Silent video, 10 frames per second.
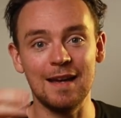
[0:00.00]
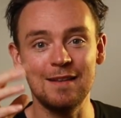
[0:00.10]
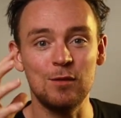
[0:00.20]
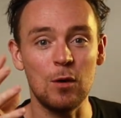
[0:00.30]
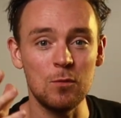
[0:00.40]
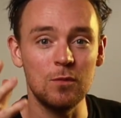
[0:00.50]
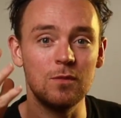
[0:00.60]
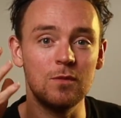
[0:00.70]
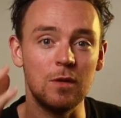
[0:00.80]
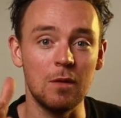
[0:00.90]
I don't
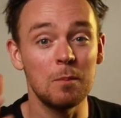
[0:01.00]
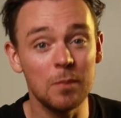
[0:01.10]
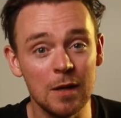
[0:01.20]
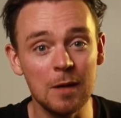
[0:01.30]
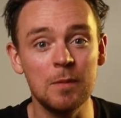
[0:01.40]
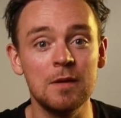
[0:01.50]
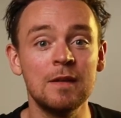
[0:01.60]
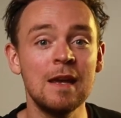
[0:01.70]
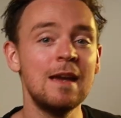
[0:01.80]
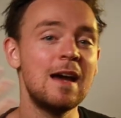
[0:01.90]
do it on
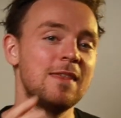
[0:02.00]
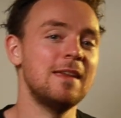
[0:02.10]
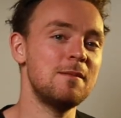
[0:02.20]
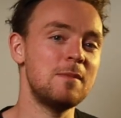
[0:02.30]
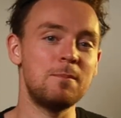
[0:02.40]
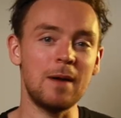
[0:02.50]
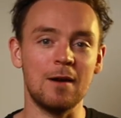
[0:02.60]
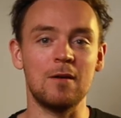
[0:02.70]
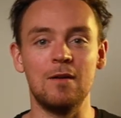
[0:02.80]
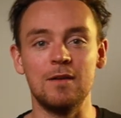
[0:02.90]
purpose. I think that my
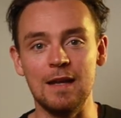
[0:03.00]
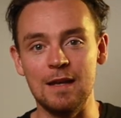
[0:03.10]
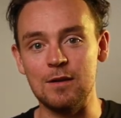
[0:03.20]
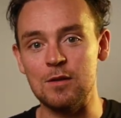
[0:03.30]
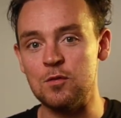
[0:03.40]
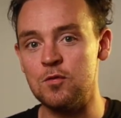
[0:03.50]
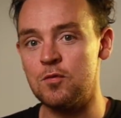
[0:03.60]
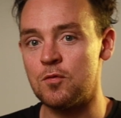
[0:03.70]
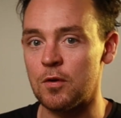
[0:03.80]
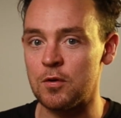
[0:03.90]
background in
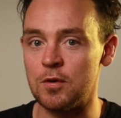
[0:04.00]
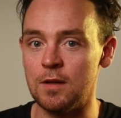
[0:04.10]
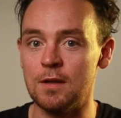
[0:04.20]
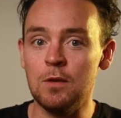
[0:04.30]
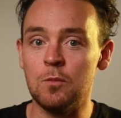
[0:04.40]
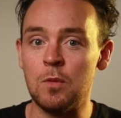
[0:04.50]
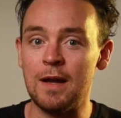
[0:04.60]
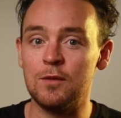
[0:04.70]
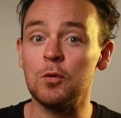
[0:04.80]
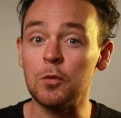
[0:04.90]
construction,
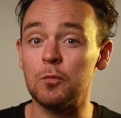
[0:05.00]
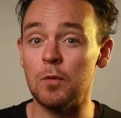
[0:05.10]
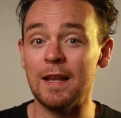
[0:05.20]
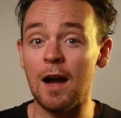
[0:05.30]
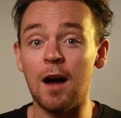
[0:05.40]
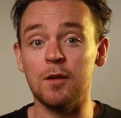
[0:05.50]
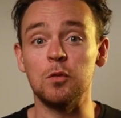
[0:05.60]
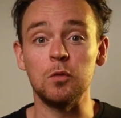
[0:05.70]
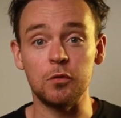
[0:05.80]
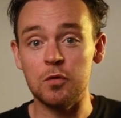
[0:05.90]
where tools really are
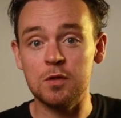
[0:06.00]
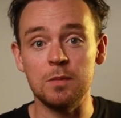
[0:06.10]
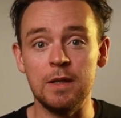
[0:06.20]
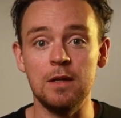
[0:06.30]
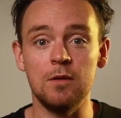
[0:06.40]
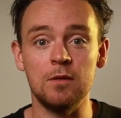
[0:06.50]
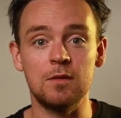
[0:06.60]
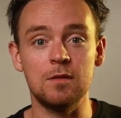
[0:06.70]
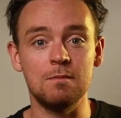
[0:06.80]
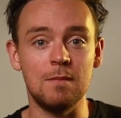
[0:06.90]
tools just to be
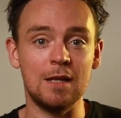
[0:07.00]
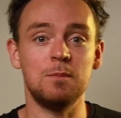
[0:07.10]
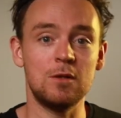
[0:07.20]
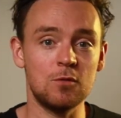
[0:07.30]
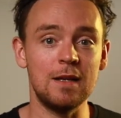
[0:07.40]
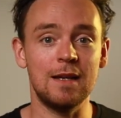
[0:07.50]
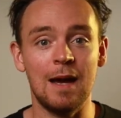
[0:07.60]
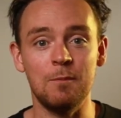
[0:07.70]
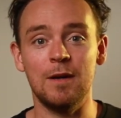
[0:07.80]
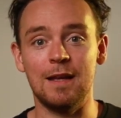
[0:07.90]
used, makes me treat
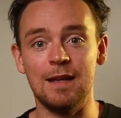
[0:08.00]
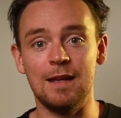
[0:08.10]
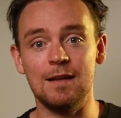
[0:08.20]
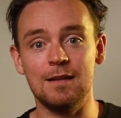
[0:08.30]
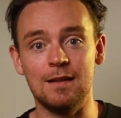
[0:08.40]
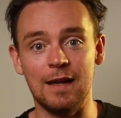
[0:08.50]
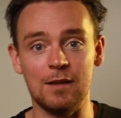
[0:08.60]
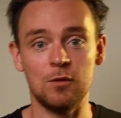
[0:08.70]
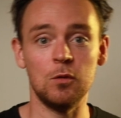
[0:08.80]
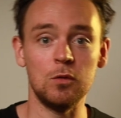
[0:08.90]
camera gear like
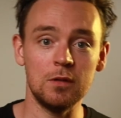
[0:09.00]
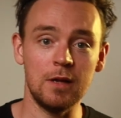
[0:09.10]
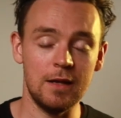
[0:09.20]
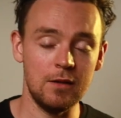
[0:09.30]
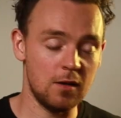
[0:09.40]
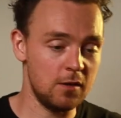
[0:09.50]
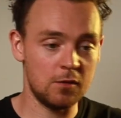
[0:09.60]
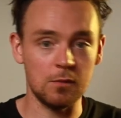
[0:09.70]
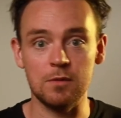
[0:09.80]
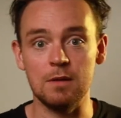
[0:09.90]
a tool and not
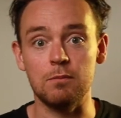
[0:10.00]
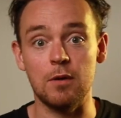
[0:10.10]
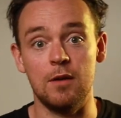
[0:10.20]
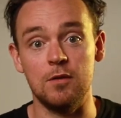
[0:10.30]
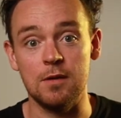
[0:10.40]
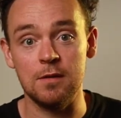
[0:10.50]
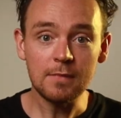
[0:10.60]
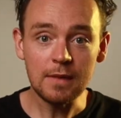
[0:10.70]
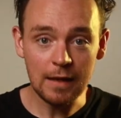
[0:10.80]
as something precious.